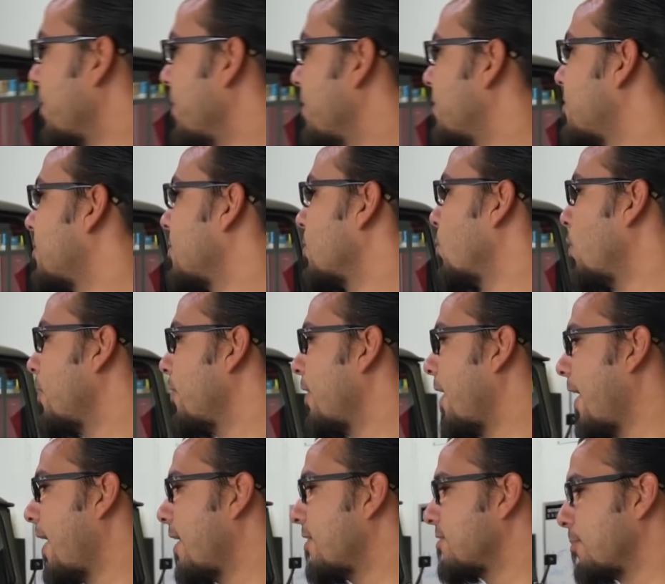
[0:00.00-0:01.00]
but it's the one
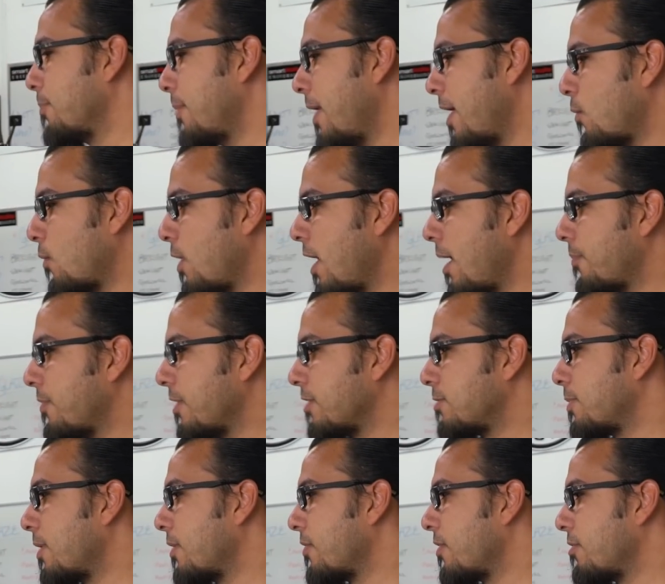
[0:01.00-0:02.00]
that has a matte wrap
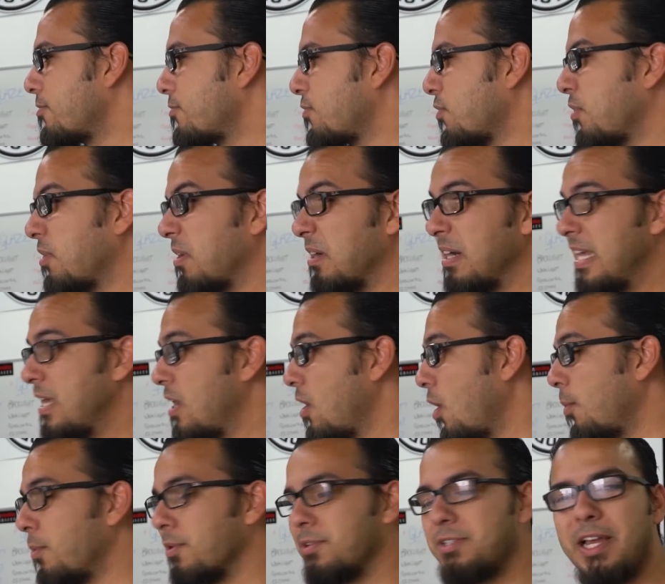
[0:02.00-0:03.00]
that's been on there for
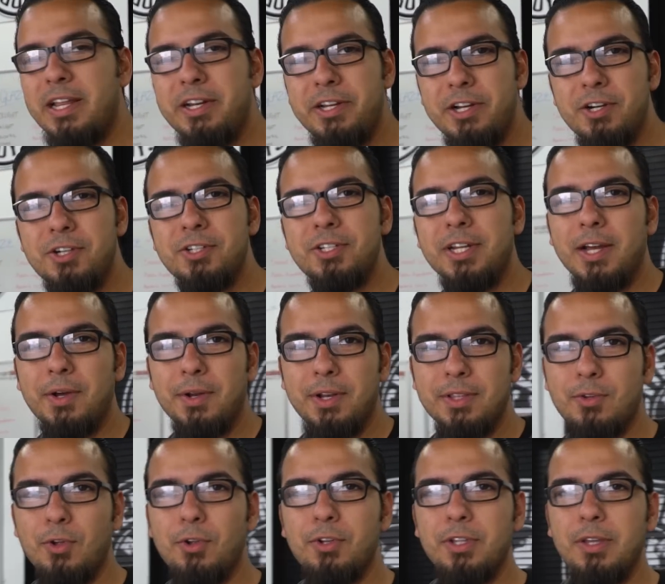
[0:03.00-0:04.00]
almost 10 years now, and
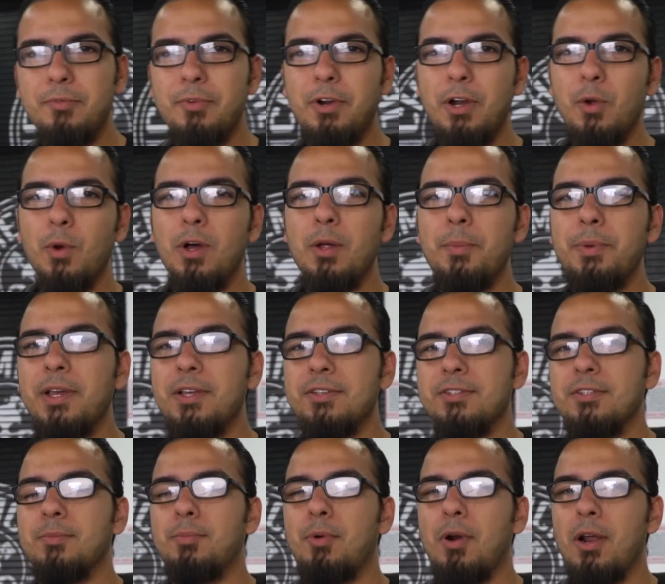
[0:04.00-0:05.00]
it's holding up very well because
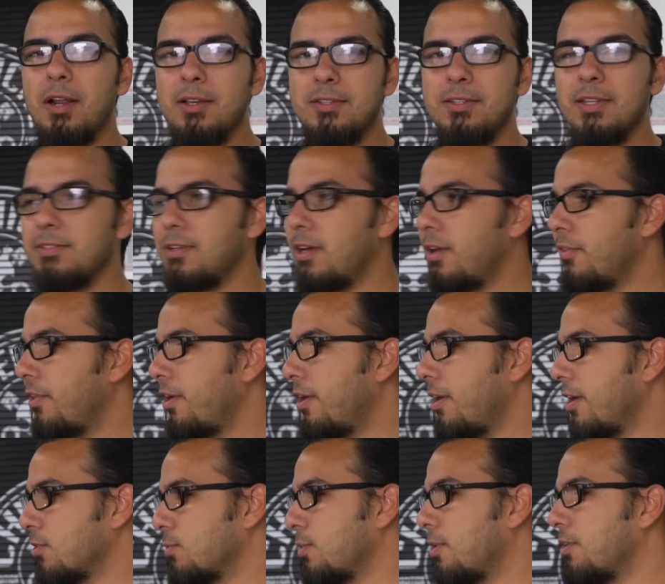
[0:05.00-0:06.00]
of the products that's on
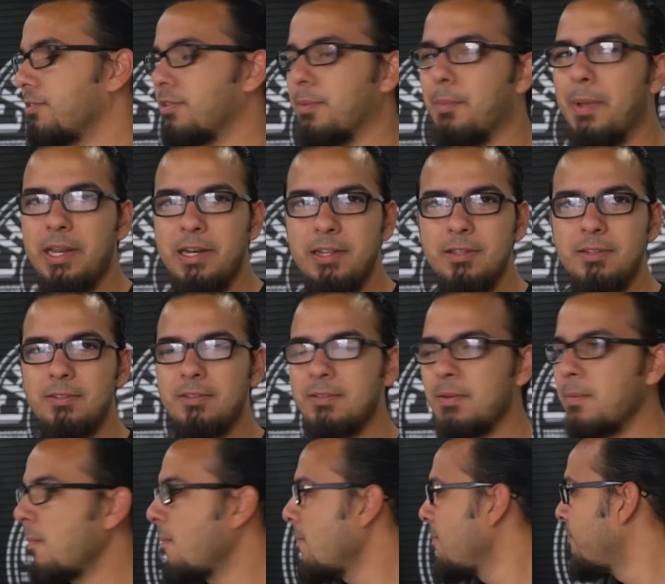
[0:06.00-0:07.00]
there, as well as the maintenance.
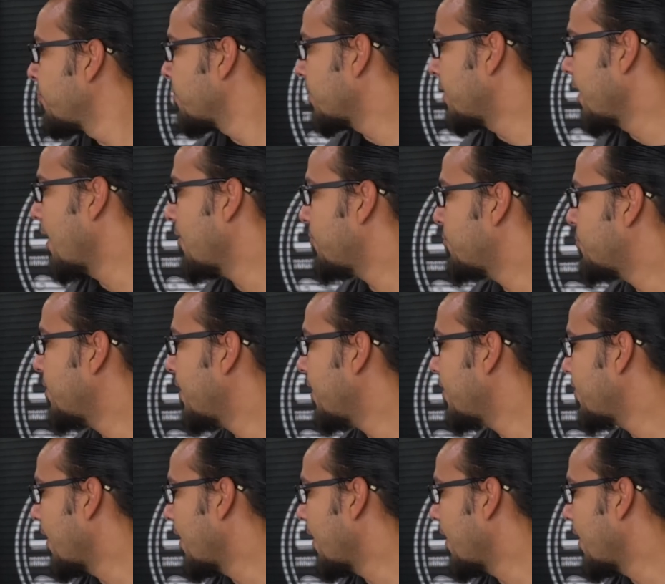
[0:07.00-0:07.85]
The FJ